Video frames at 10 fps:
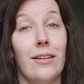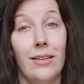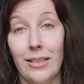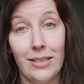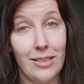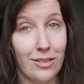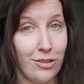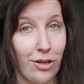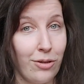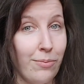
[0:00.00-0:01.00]
this is
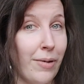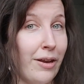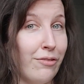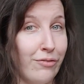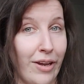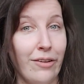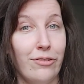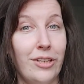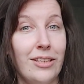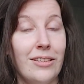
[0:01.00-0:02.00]
not my
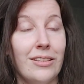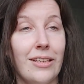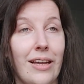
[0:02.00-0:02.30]
favorite,